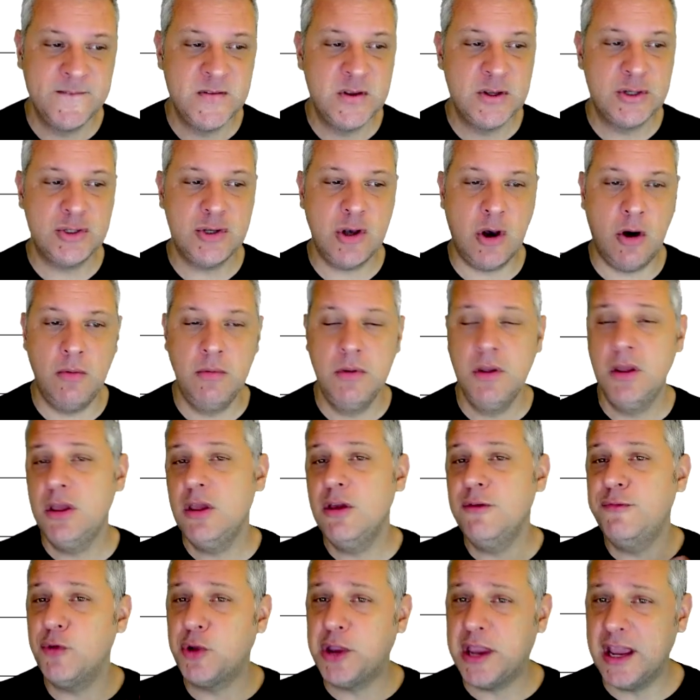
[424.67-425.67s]
So
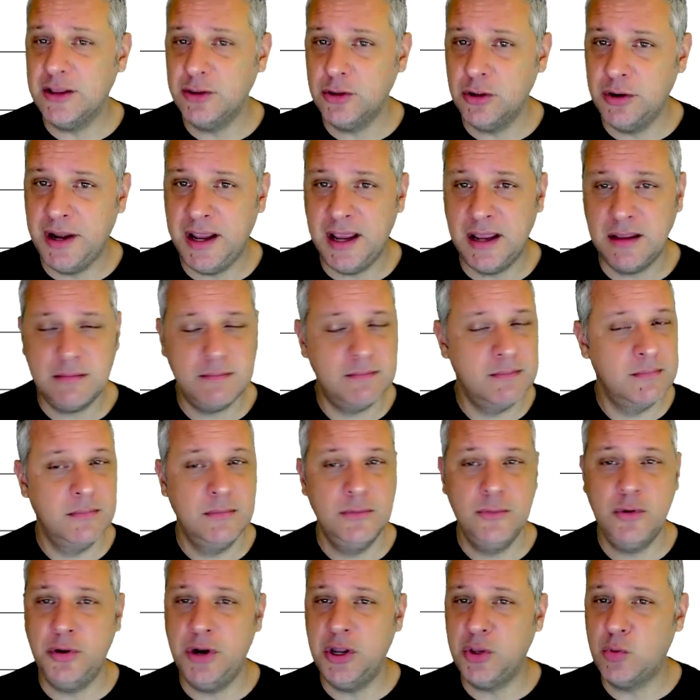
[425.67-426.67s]
if you can donate
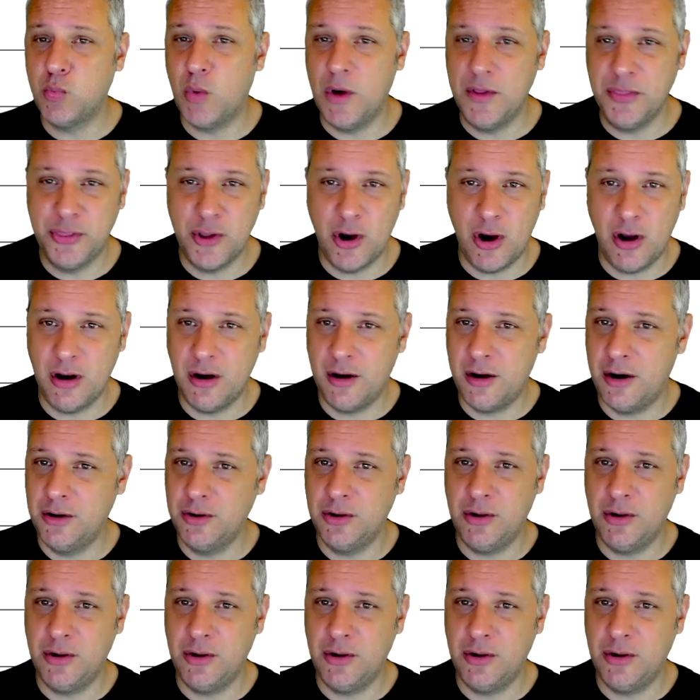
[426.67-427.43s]
$1,